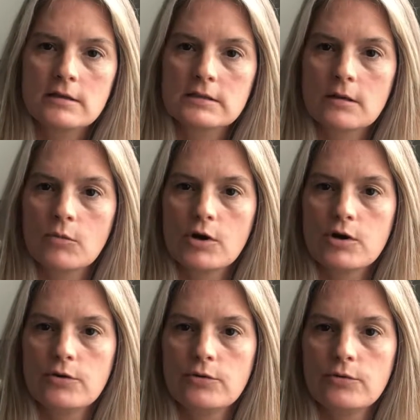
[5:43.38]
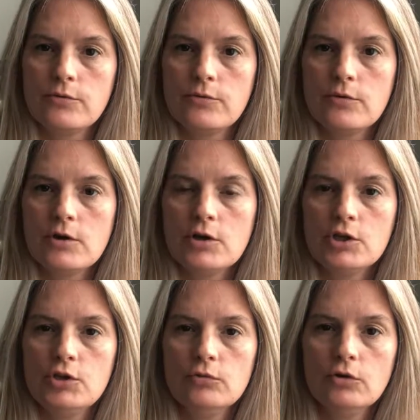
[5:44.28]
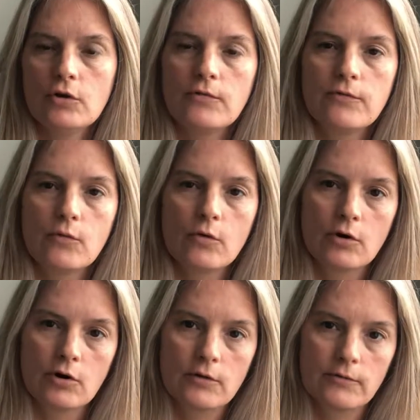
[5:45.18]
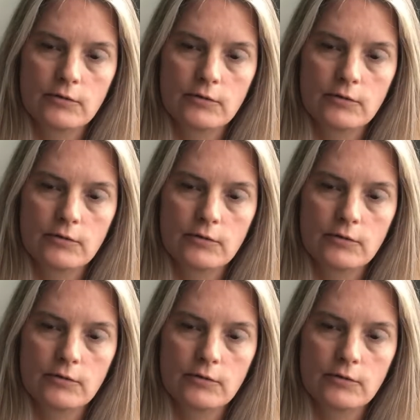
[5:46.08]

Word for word: someone who you look for